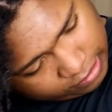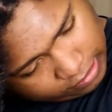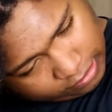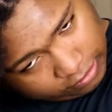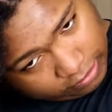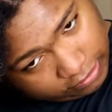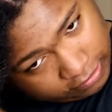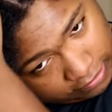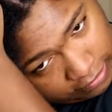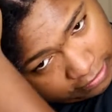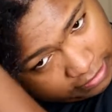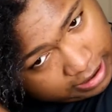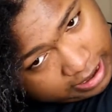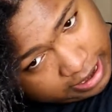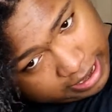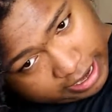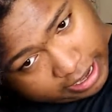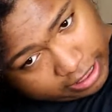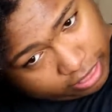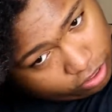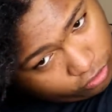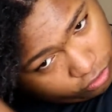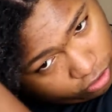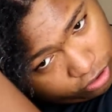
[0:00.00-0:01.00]
Running
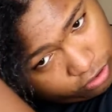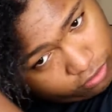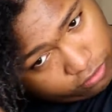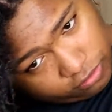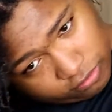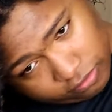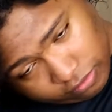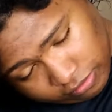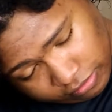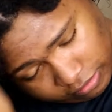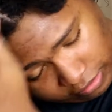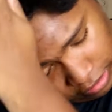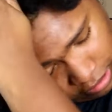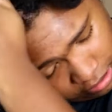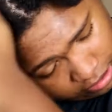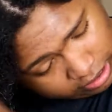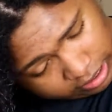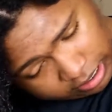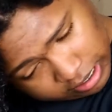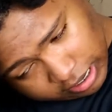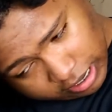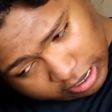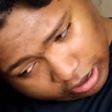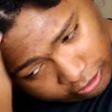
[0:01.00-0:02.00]
it through
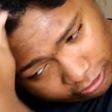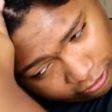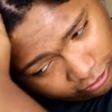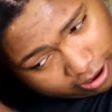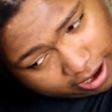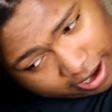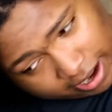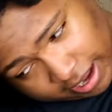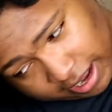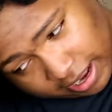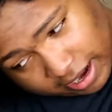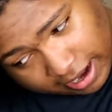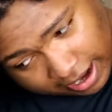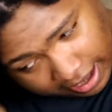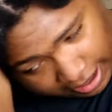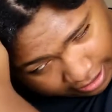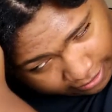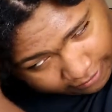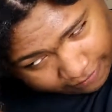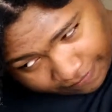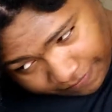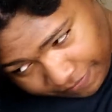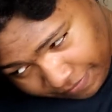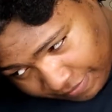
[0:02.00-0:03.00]
and running it
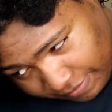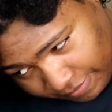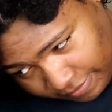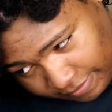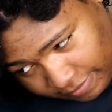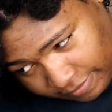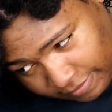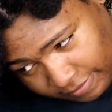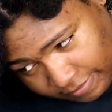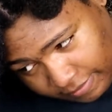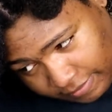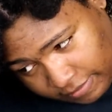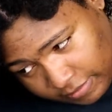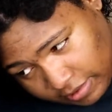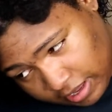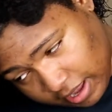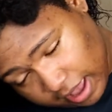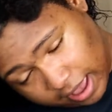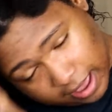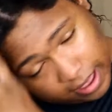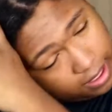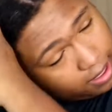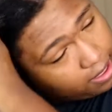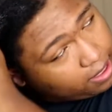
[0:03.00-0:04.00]
down,
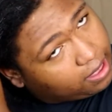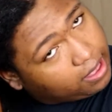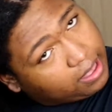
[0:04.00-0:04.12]
okay?